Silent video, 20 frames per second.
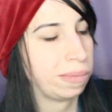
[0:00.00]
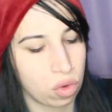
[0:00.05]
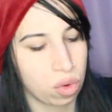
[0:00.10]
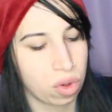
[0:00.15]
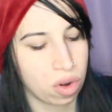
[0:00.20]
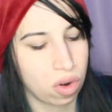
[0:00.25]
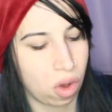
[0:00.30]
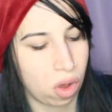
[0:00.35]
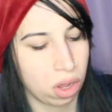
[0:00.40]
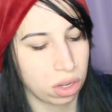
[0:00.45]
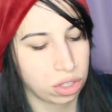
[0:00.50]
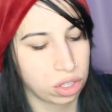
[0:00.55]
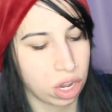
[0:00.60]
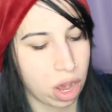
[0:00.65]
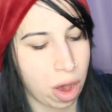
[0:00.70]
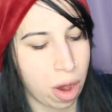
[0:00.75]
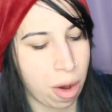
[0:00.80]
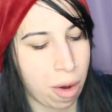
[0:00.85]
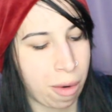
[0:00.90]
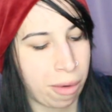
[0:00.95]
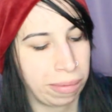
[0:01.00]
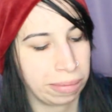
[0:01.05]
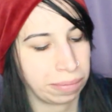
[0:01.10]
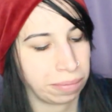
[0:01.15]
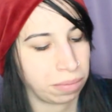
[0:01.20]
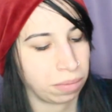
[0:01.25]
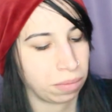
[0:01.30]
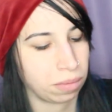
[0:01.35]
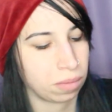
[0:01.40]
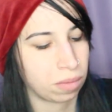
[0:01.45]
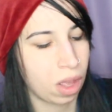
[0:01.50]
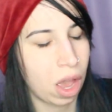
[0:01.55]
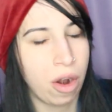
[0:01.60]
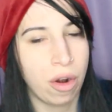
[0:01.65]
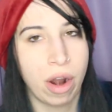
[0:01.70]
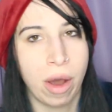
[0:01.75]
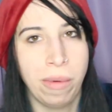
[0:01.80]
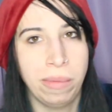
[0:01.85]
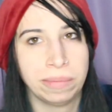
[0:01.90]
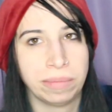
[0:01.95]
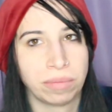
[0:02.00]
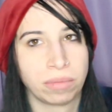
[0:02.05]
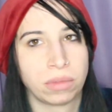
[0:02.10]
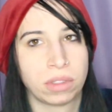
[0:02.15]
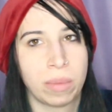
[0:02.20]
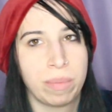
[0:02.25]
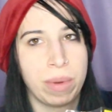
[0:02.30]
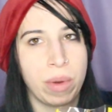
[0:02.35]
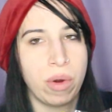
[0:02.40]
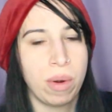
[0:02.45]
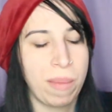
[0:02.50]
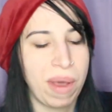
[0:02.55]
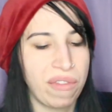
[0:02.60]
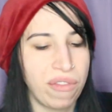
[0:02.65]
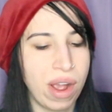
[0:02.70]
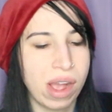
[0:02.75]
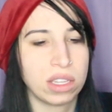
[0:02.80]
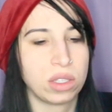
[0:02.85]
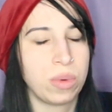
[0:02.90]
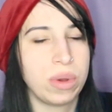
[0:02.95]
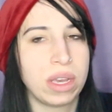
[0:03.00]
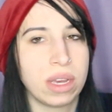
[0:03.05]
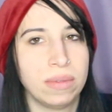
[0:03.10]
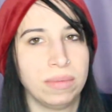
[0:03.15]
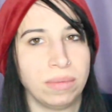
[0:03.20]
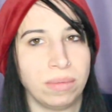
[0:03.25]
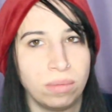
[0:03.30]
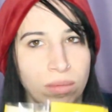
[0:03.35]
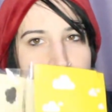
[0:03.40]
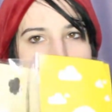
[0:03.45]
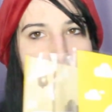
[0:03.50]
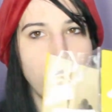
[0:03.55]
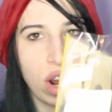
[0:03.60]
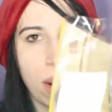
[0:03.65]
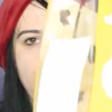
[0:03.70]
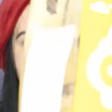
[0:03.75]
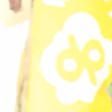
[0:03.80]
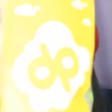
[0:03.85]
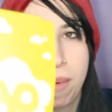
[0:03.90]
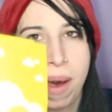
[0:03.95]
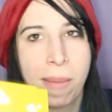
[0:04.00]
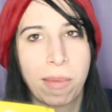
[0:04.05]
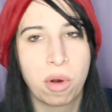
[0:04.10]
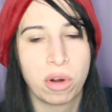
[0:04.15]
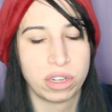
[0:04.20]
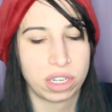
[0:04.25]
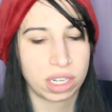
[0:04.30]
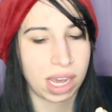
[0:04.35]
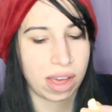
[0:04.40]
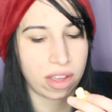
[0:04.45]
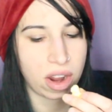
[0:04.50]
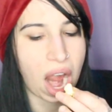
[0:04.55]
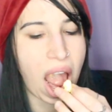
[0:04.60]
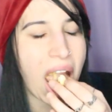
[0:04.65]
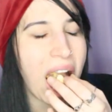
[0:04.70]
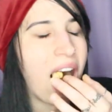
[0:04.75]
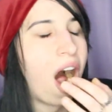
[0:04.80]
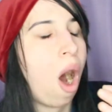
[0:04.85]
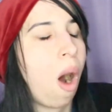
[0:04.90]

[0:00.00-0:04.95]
You can also, I don't know, be one of my friends. We can share a bag of popcorn together.